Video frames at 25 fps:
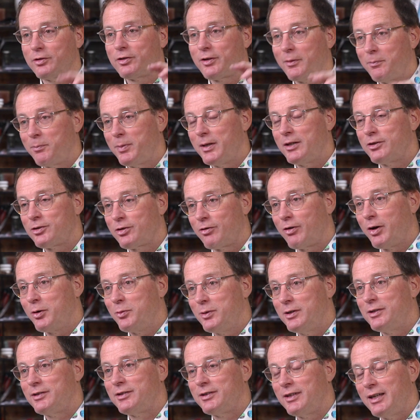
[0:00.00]
some bits are
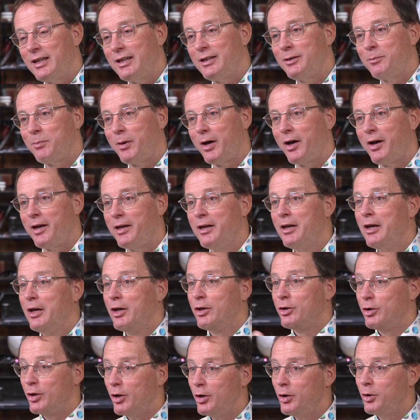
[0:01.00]
only seen by
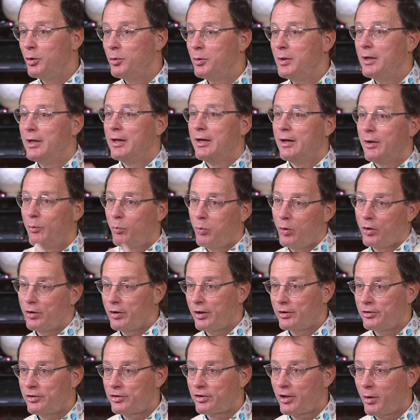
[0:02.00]
you,
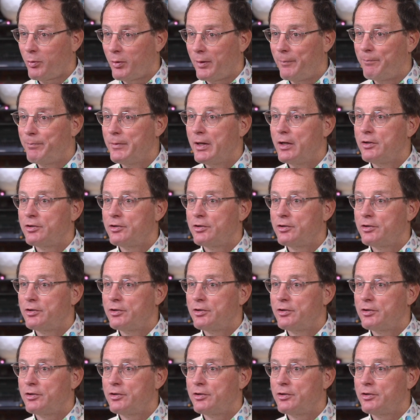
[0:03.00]
and so on.